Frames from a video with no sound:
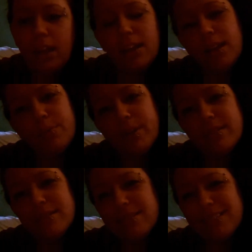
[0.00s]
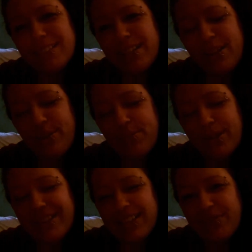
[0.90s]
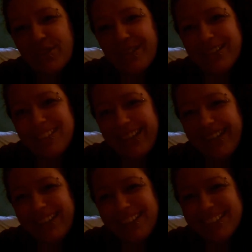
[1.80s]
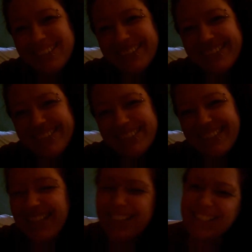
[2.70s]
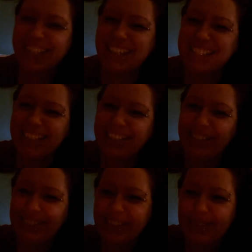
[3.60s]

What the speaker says: Anyways, I hope you guys have a good day. I'll see you guys later.